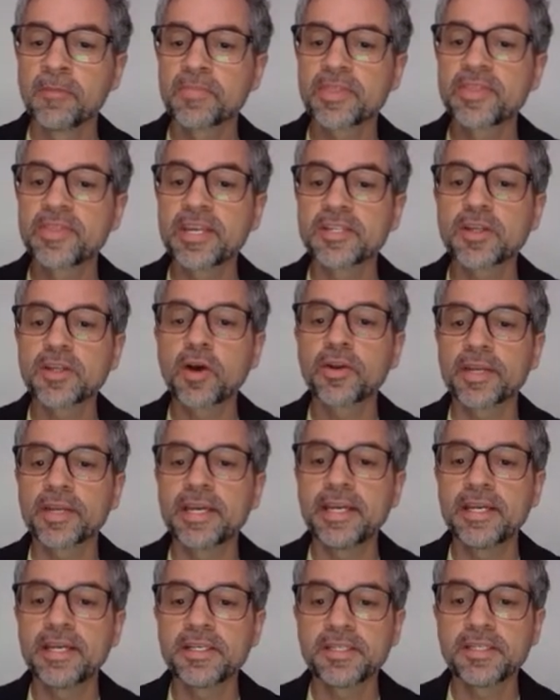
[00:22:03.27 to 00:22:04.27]
These aren't
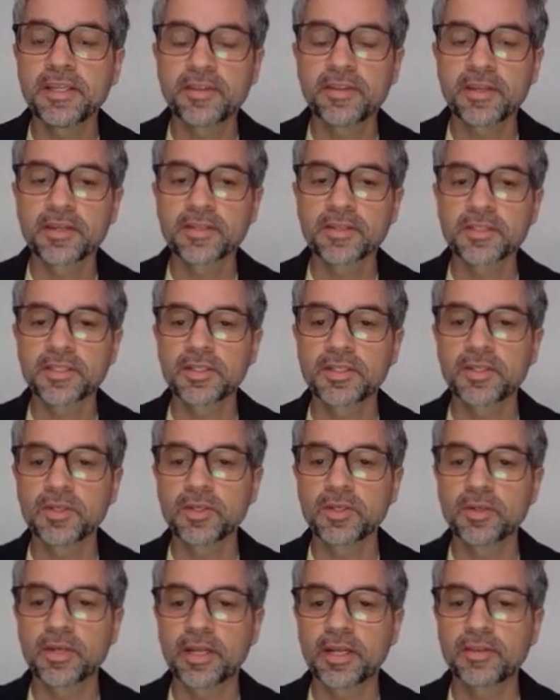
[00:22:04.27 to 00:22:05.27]
easy things to
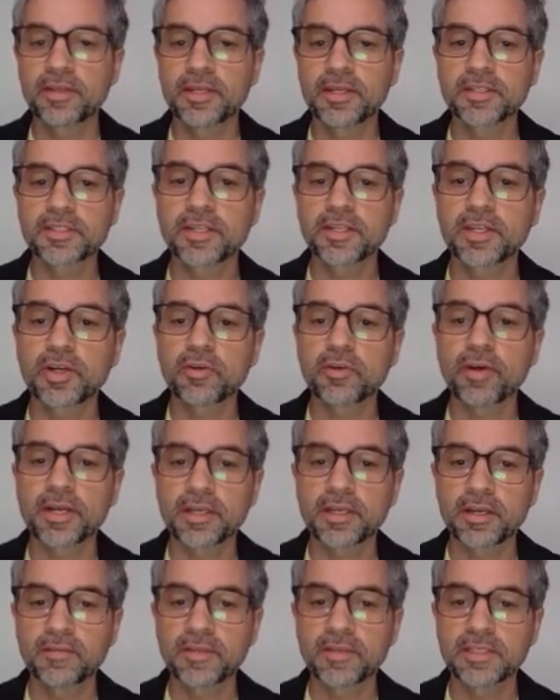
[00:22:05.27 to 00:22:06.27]
do, and I think it's to the
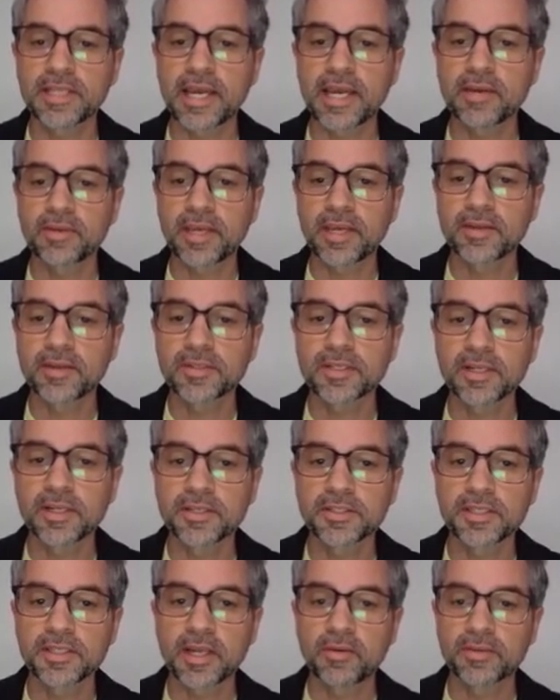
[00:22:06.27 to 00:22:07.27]
credit of the town council in
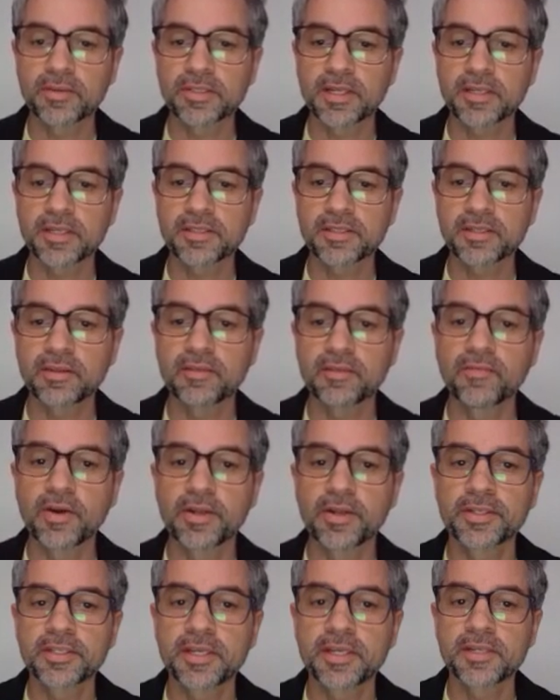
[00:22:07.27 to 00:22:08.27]
Cirencester and the
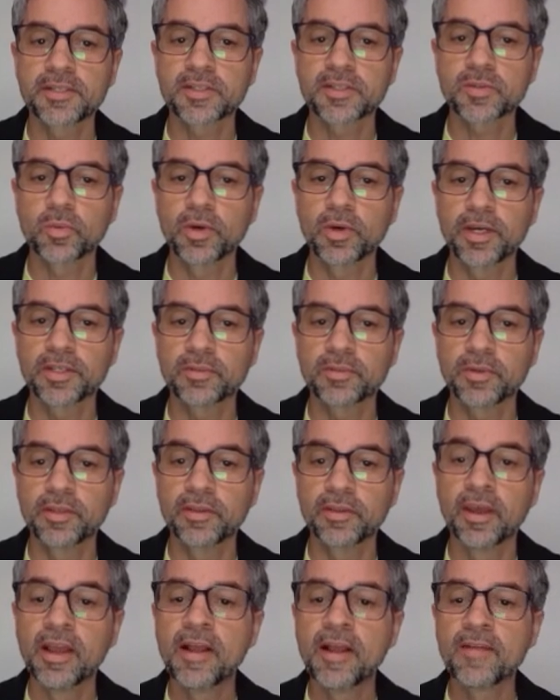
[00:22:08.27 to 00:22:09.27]
volunteers it's worked with
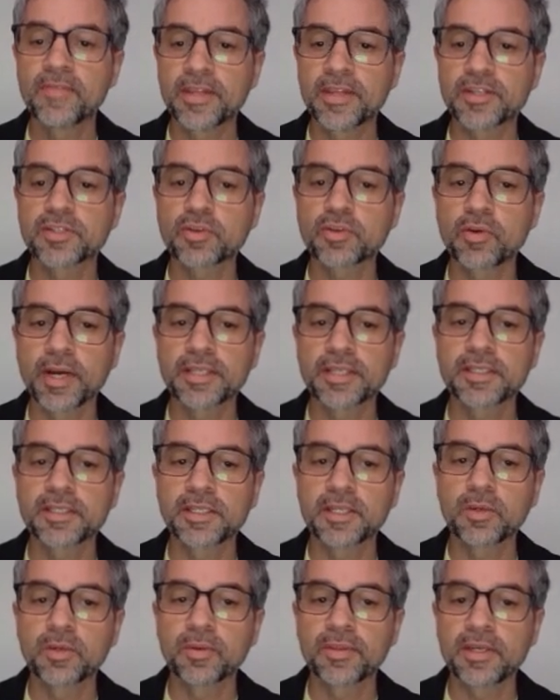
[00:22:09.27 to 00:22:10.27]
that it's tried to
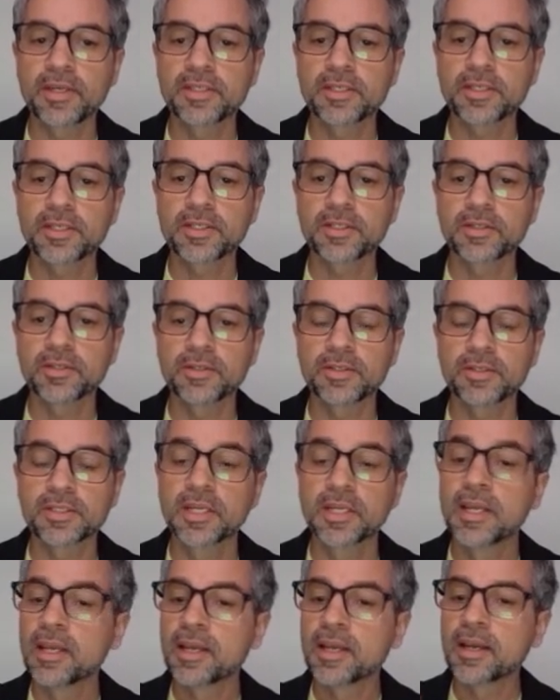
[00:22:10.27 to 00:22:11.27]
deal with these issues.
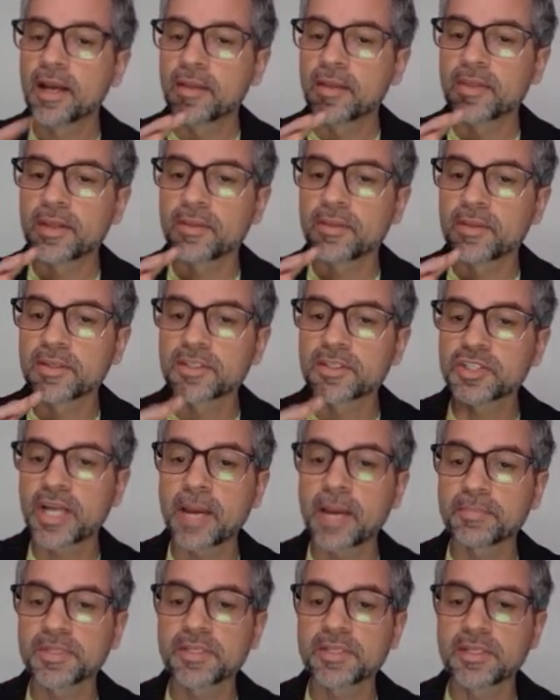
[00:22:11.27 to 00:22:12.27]
And there's
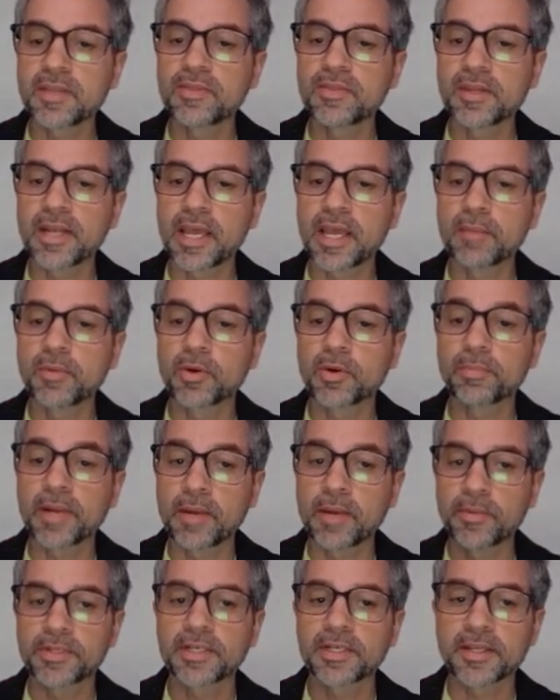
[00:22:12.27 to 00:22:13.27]
chapters in the neighbourhood plan
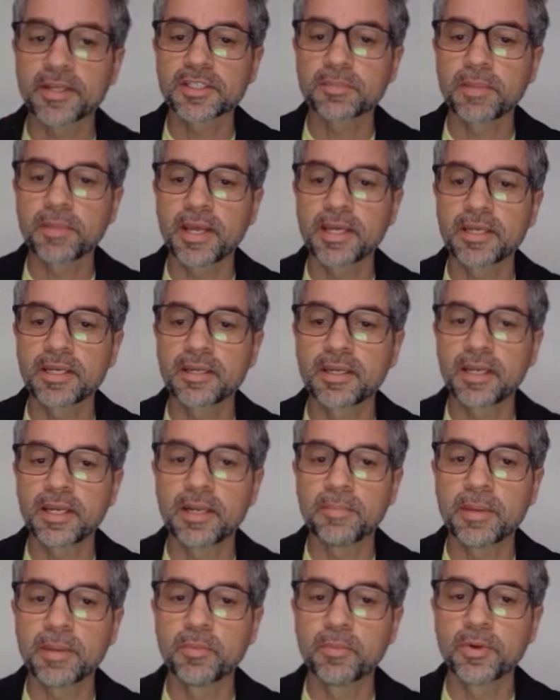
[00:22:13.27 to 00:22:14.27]
which I'll explain in a
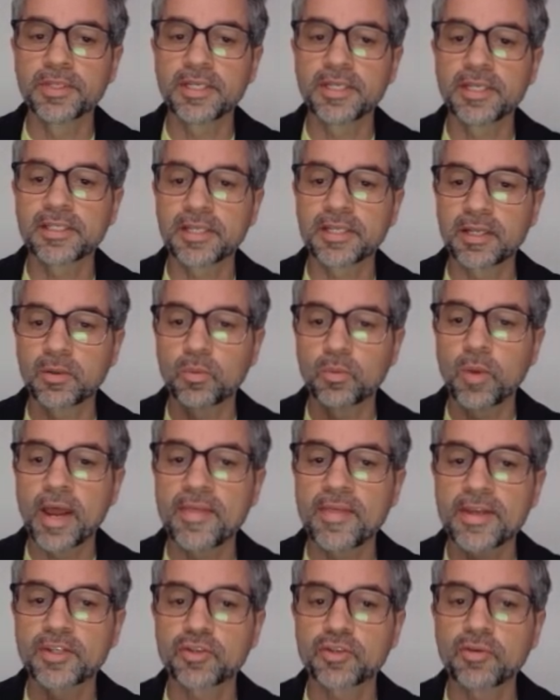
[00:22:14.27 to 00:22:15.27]
bit more detail where
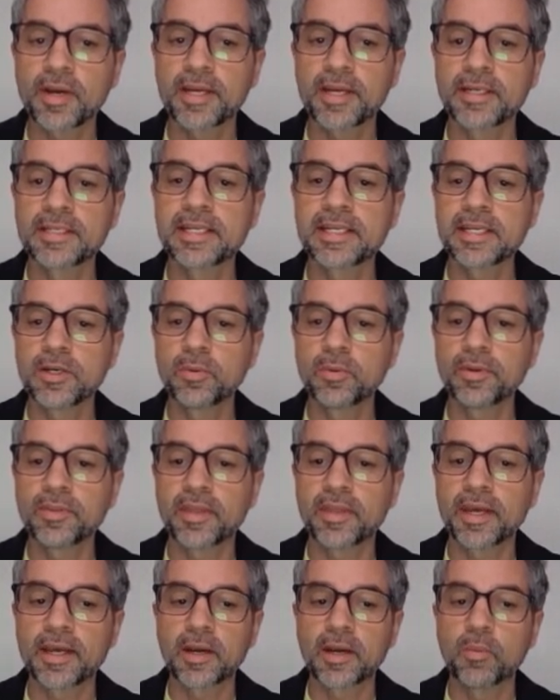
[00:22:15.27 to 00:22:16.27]
they try and deal with
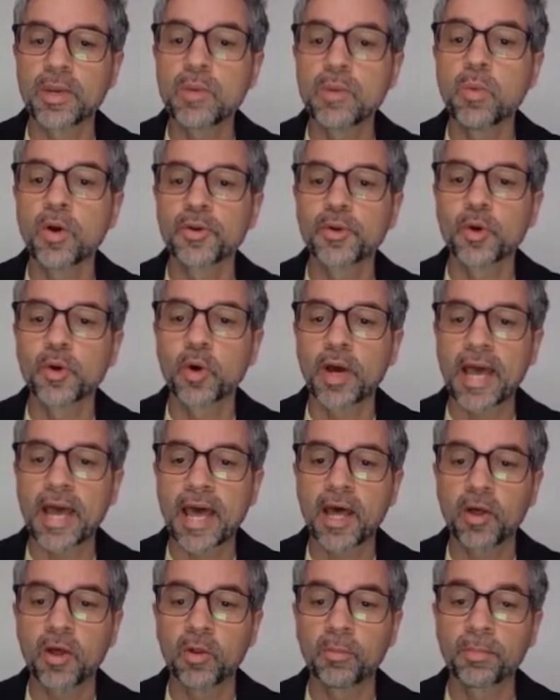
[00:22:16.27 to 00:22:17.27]
that. And we want your
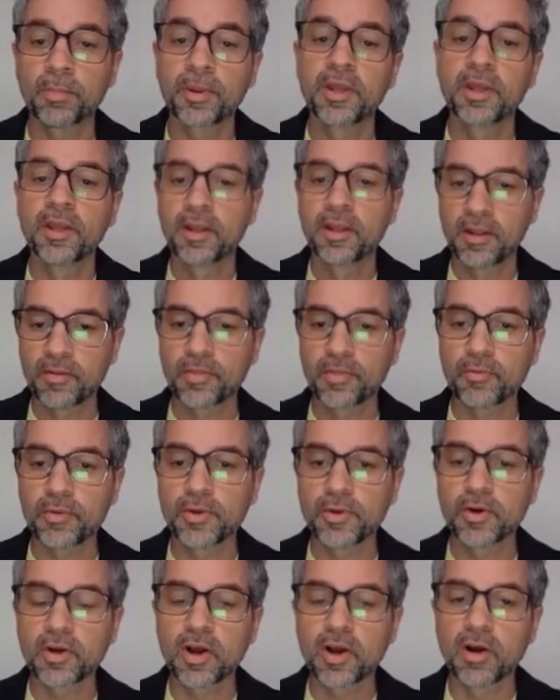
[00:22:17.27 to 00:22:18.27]
help through
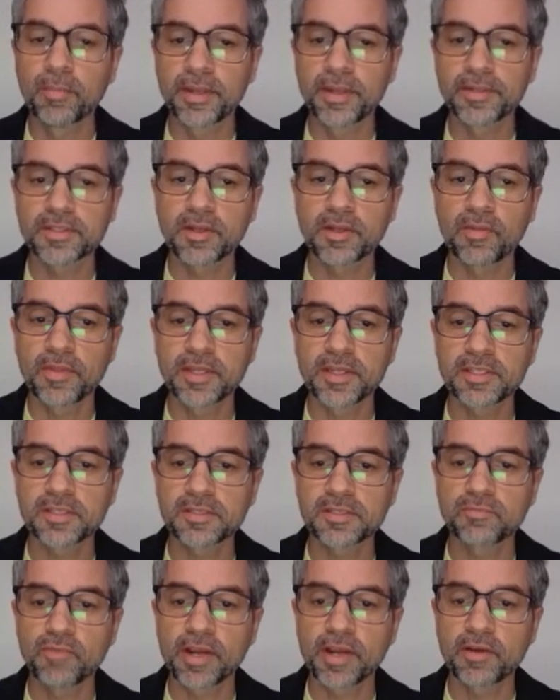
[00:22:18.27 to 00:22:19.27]
your comments on this
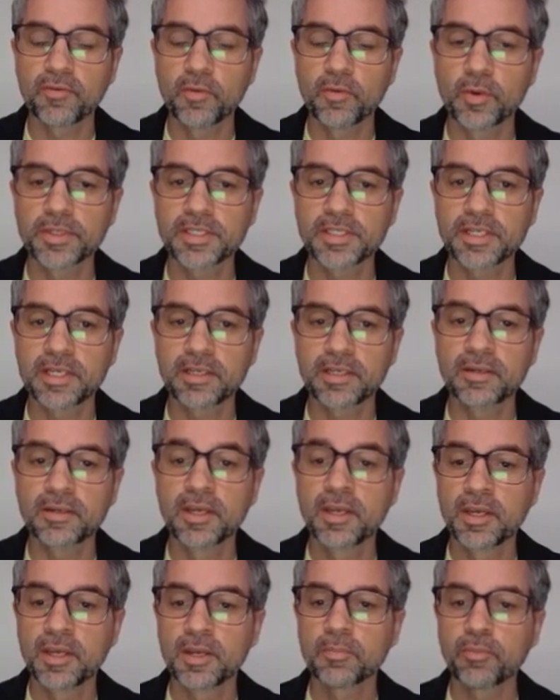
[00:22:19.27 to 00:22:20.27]
Reg 14
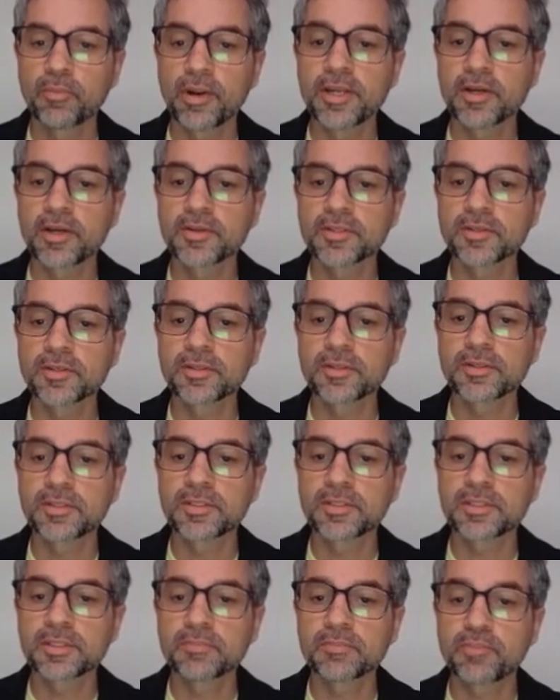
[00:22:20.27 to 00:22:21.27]

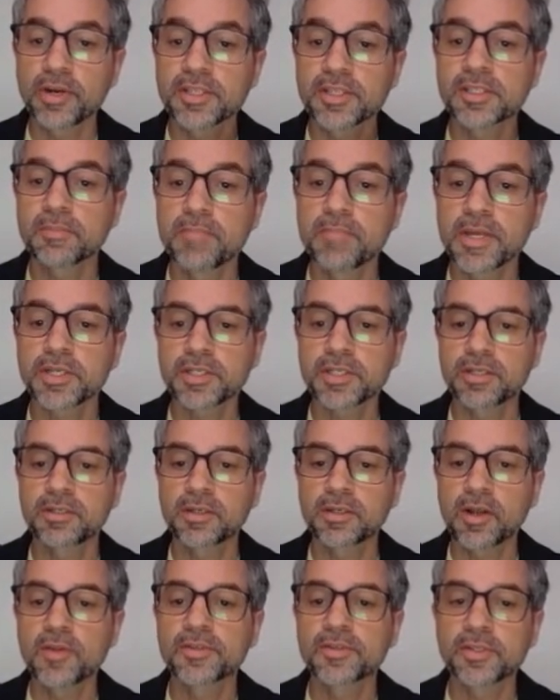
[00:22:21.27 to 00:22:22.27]
pre-submission
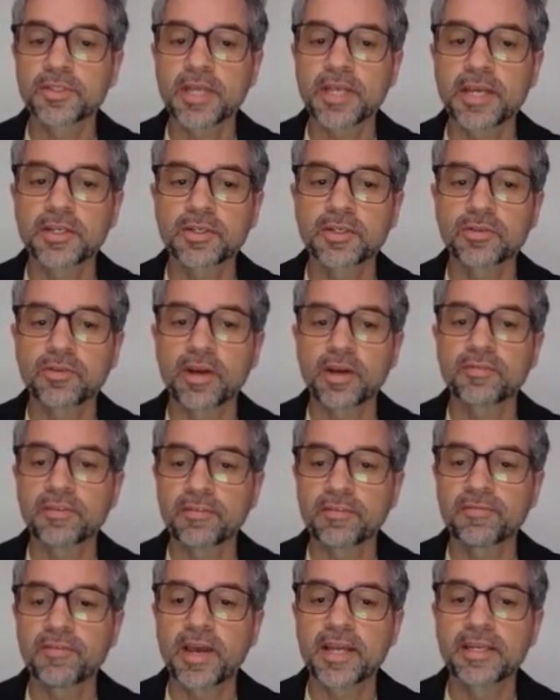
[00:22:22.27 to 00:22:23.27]
consultation draft to
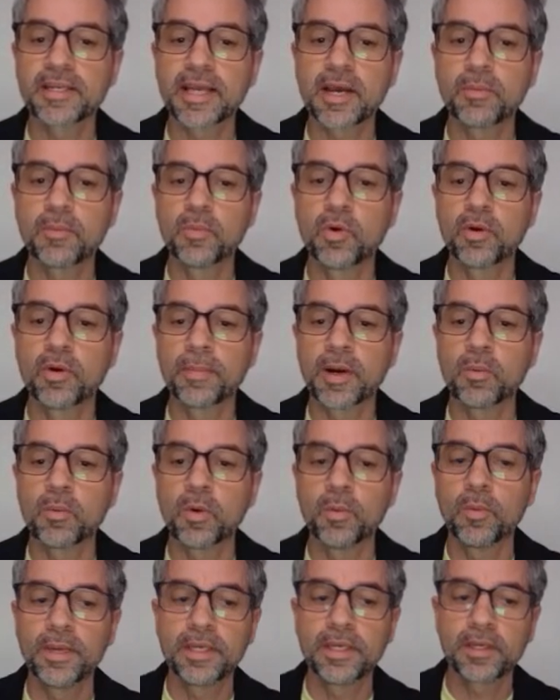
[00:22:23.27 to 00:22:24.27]
find out more about what
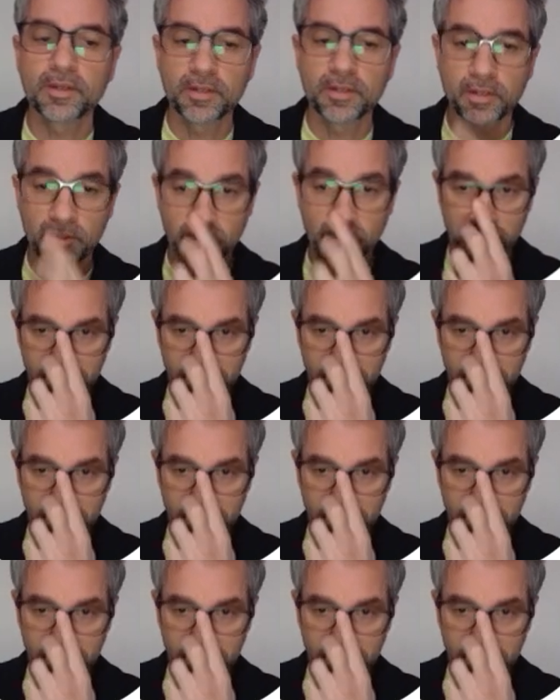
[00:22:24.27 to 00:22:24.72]
we can do.